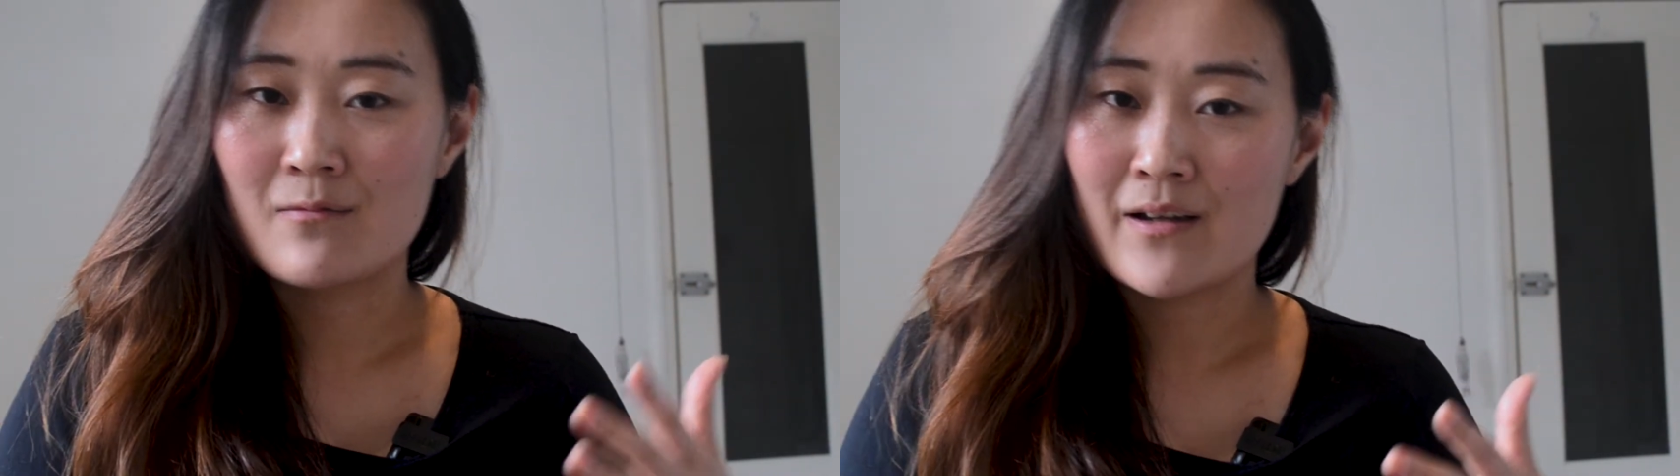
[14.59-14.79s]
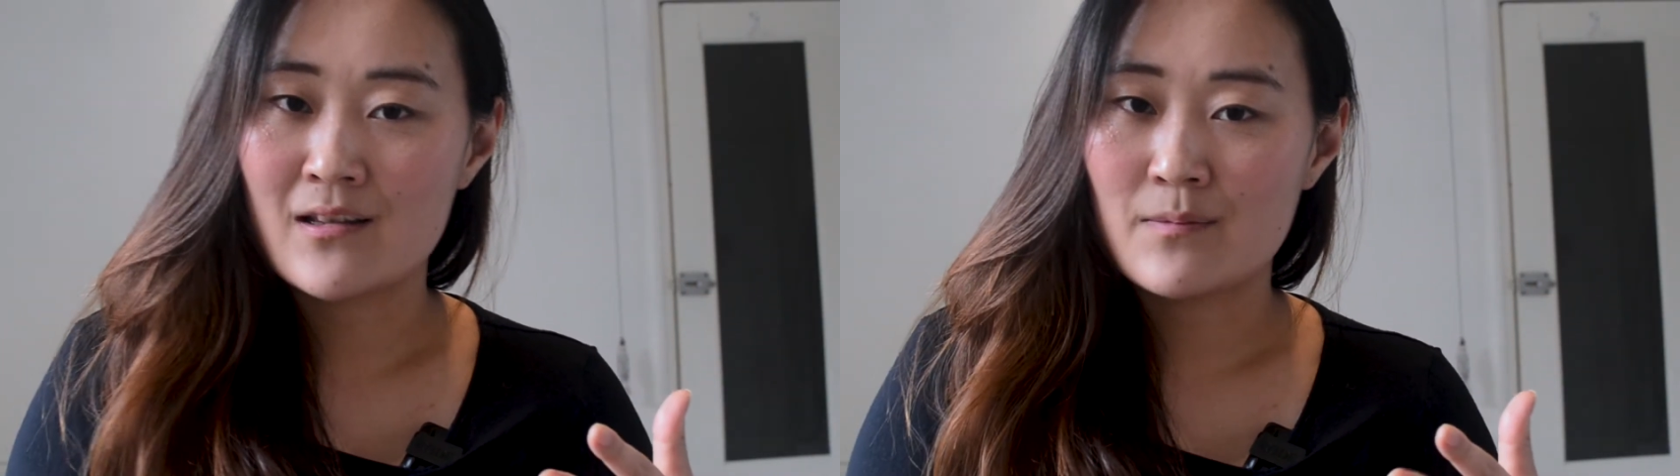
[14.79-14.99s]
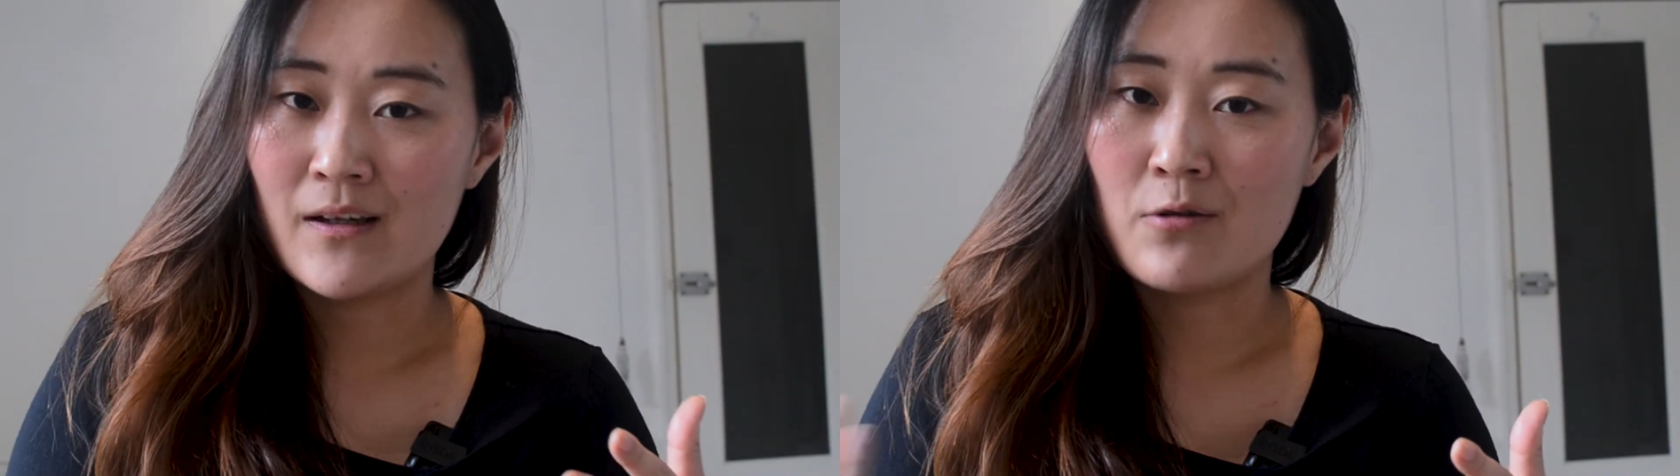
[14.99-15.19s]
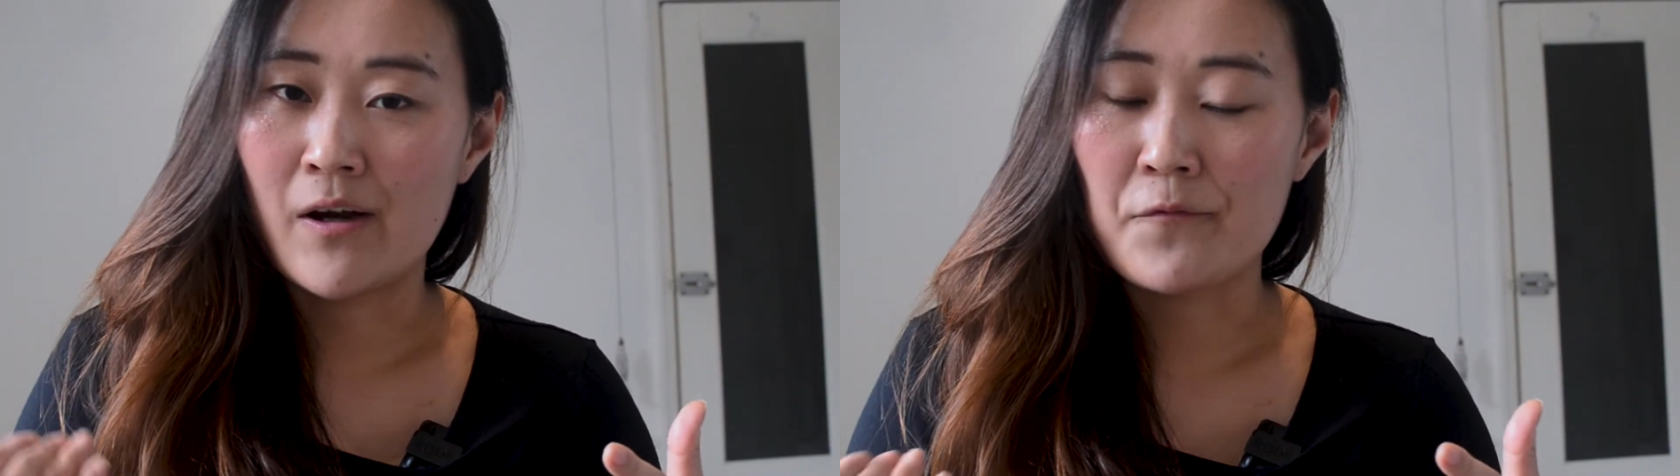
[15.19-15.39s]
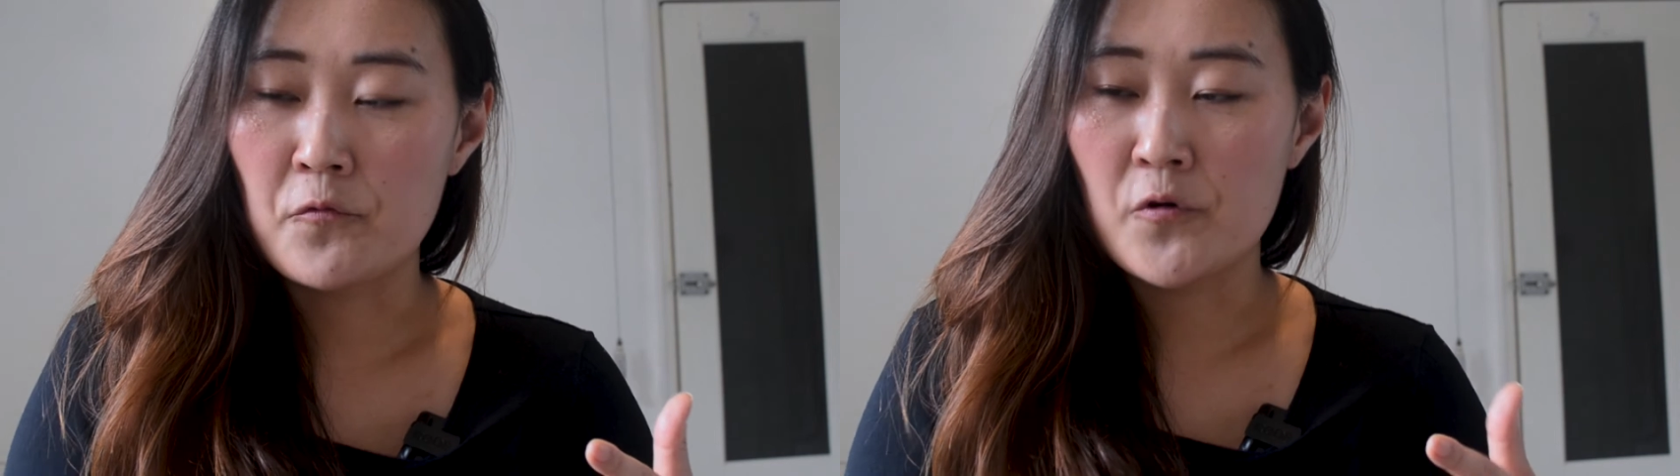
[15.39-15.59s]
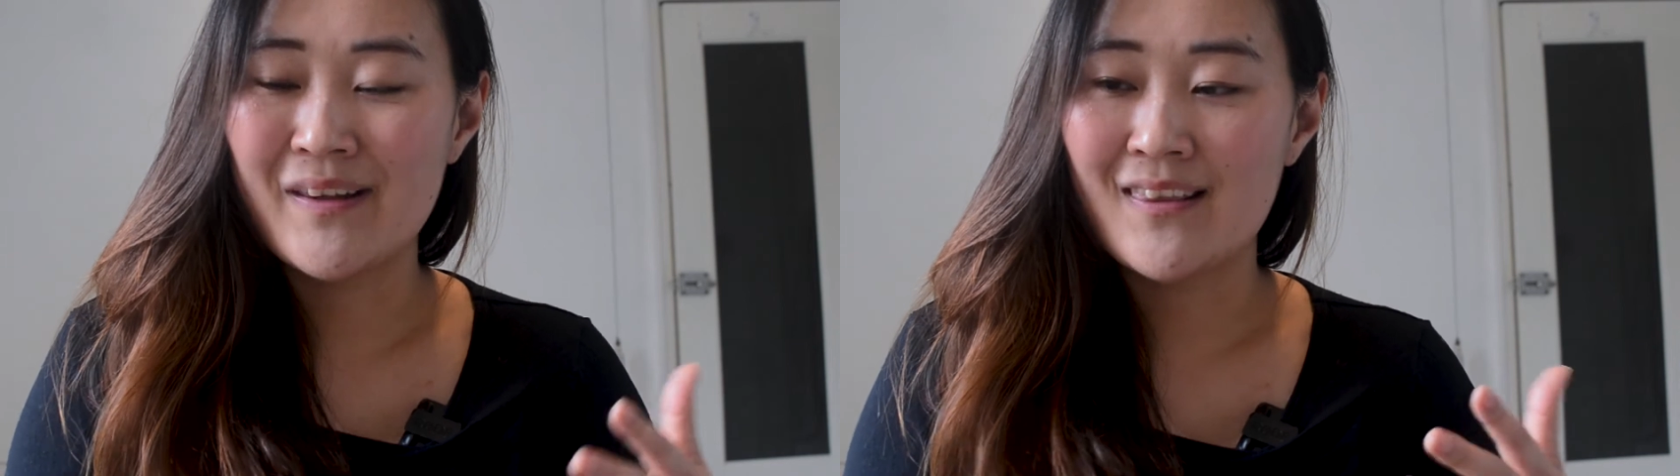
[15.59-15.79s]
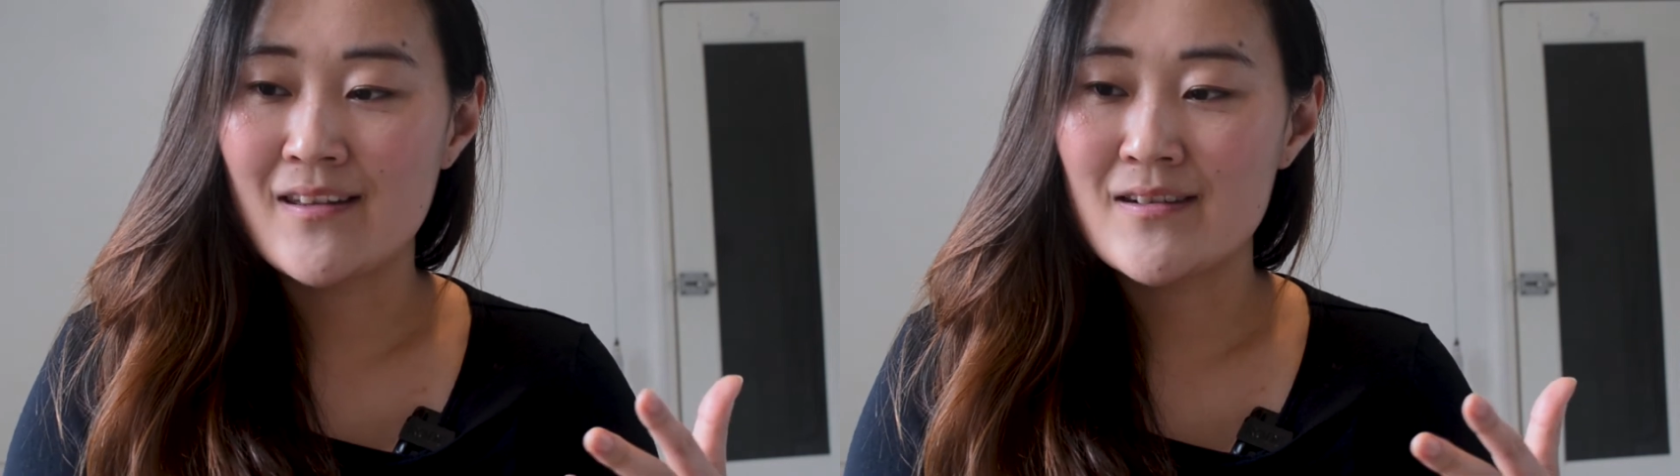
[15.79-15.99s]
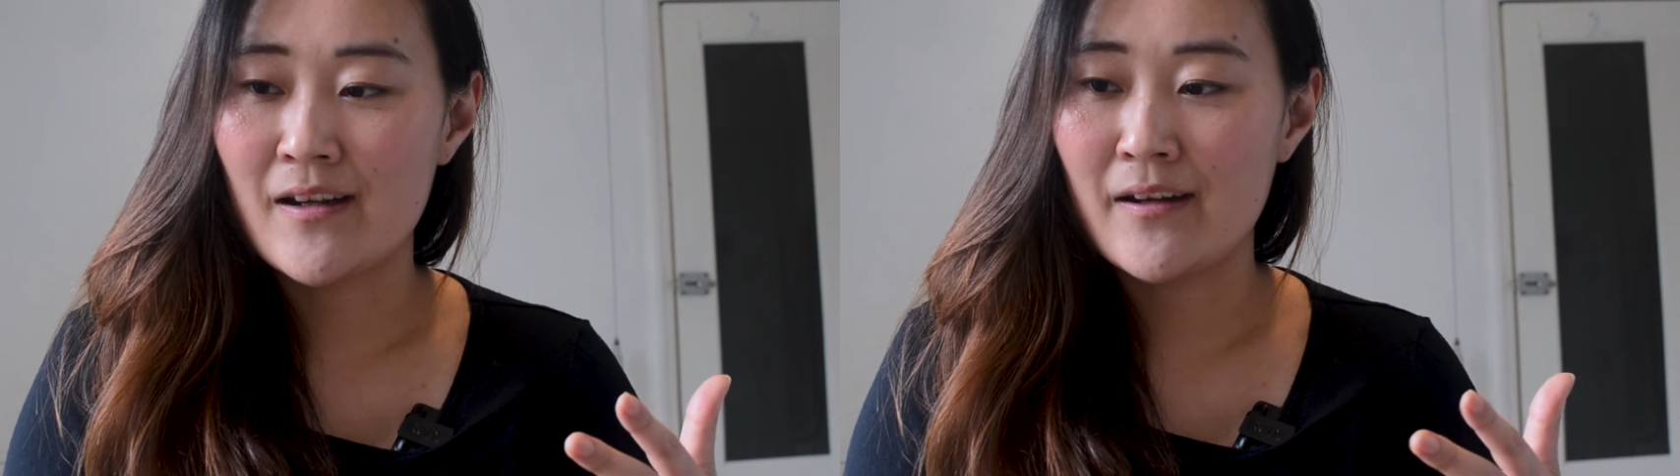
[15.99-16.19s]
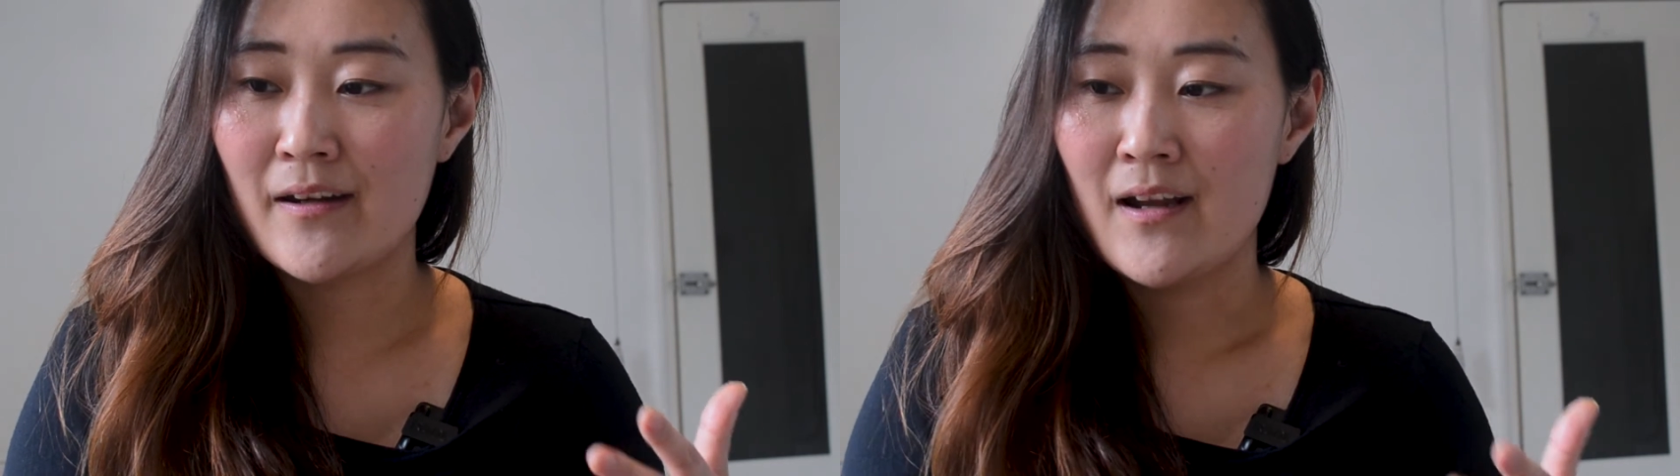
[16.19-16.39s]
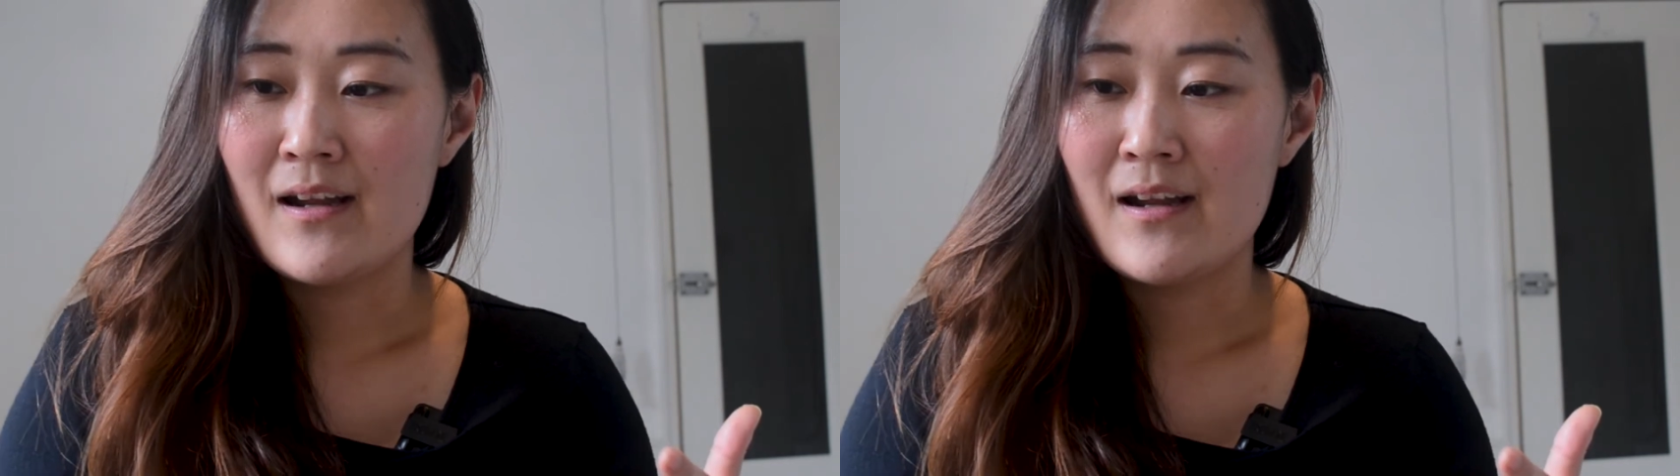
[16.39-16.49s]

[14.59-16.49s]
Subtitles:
weather's been quite warm in London.